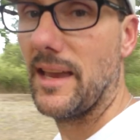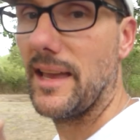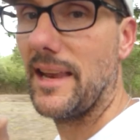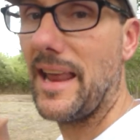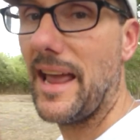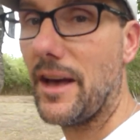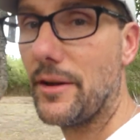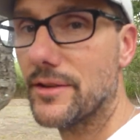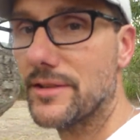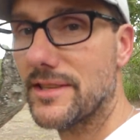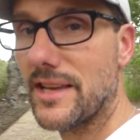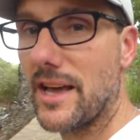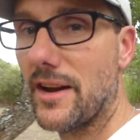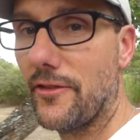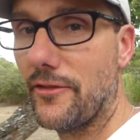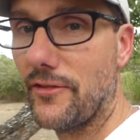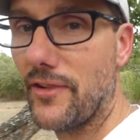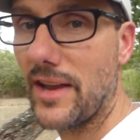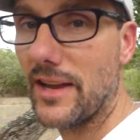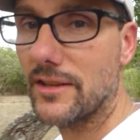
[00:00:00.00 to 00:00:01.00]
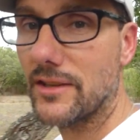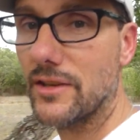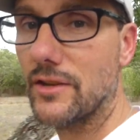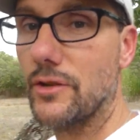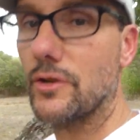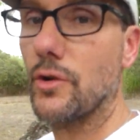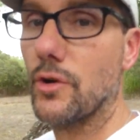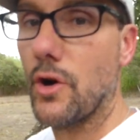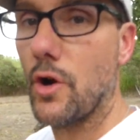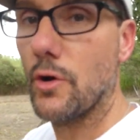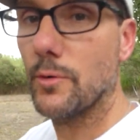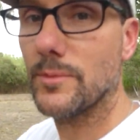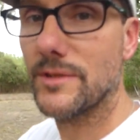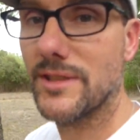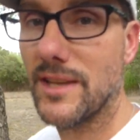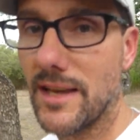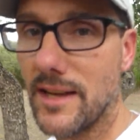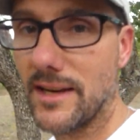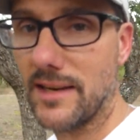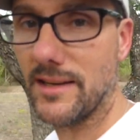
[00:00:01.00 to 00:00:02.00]
And how does that affect your
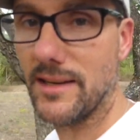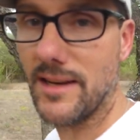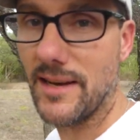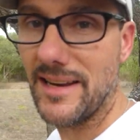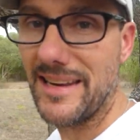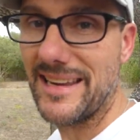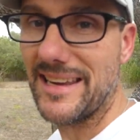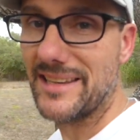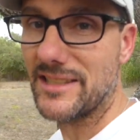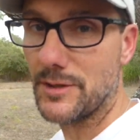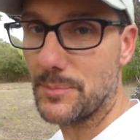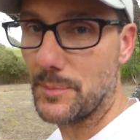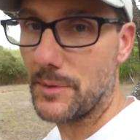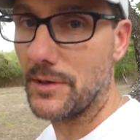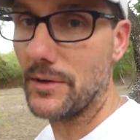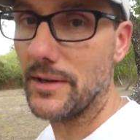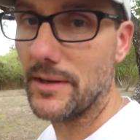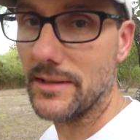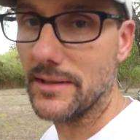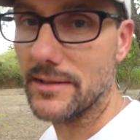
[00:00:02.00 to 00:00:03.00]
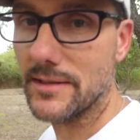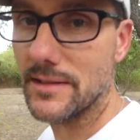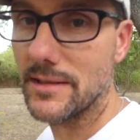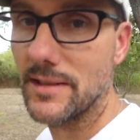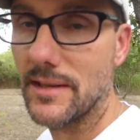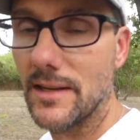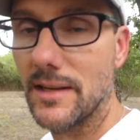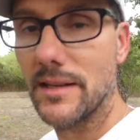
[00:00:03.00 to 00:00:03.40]
homesteading experience?